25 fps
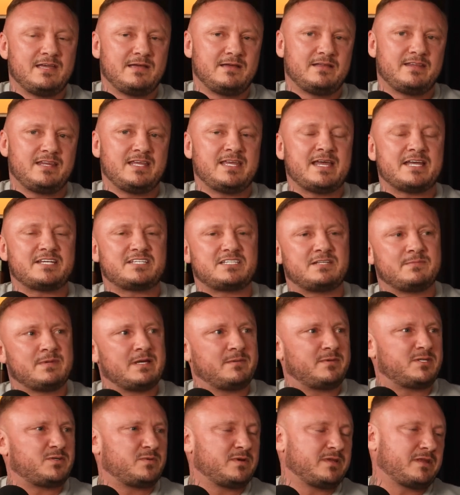they estimate
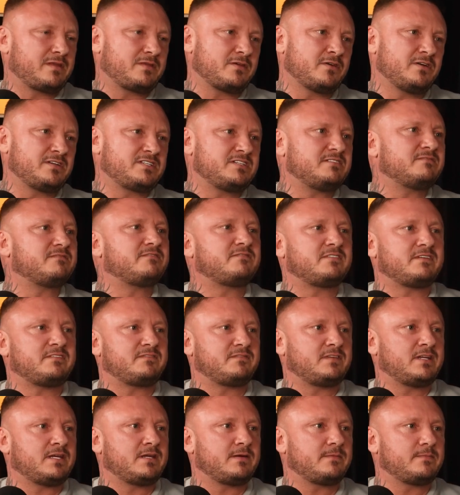between 30 and
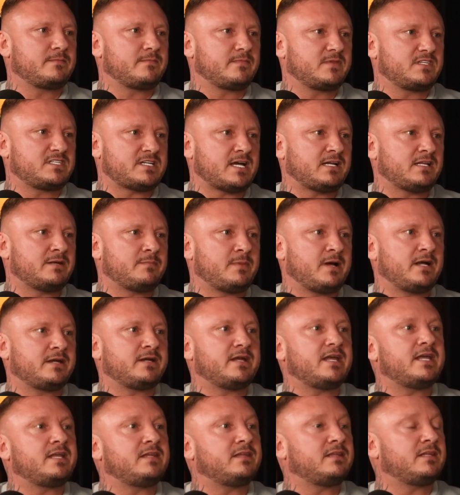50 Taliban
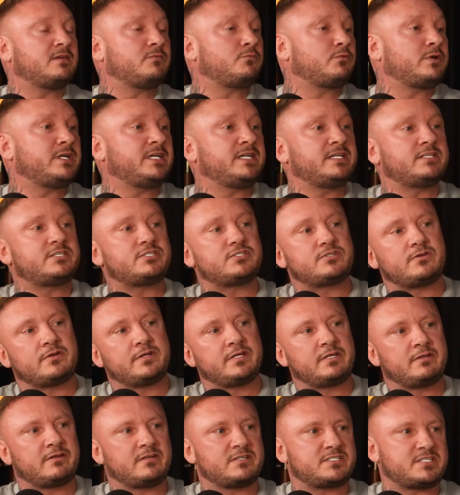in the reeds on the
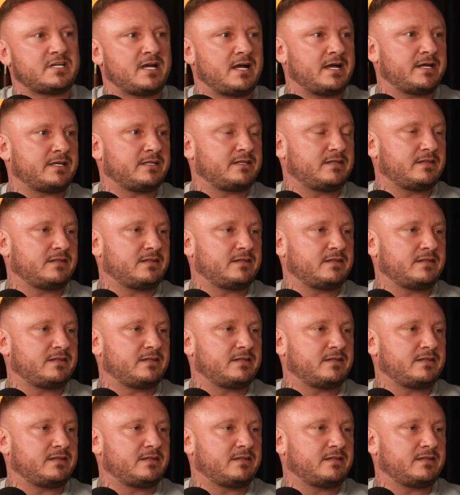other side.